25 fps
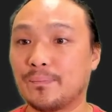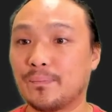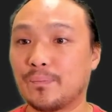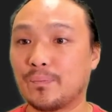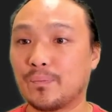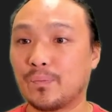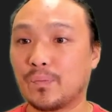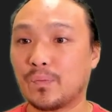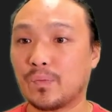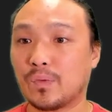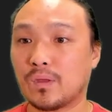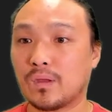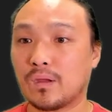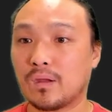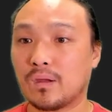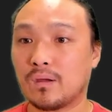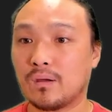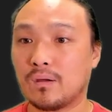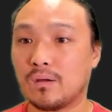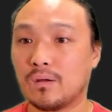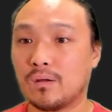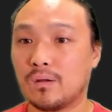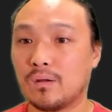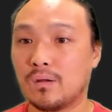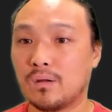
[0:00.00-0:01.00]

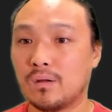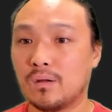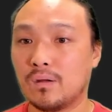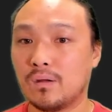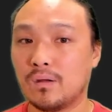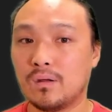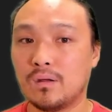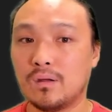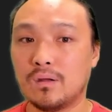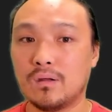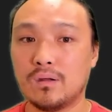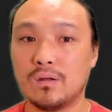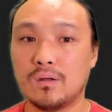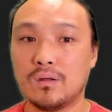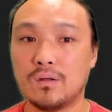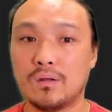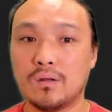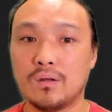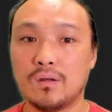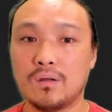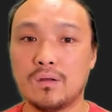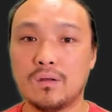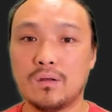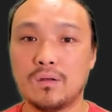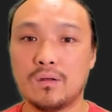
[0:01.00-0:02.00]

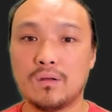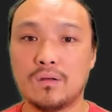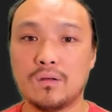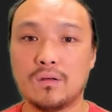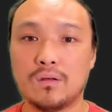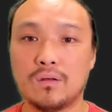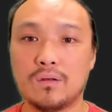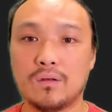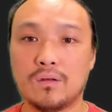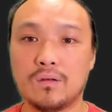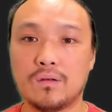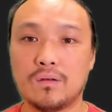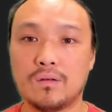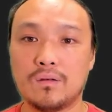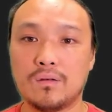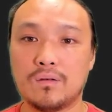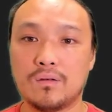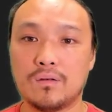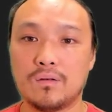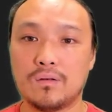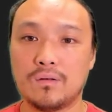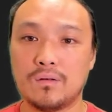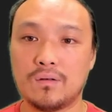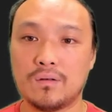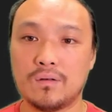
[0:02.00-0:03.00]

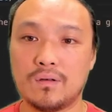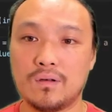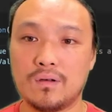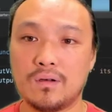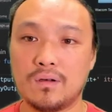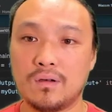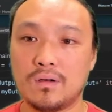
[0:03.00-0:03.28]
(no one is talking)